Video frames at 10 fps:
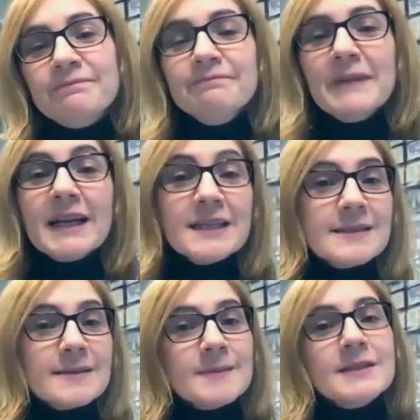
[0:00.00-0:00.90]

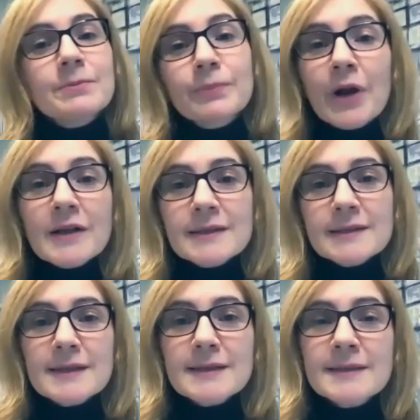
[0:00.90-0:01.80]
mechanisms and
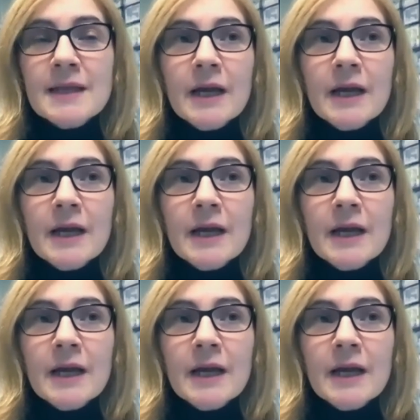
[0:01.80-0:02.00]
processes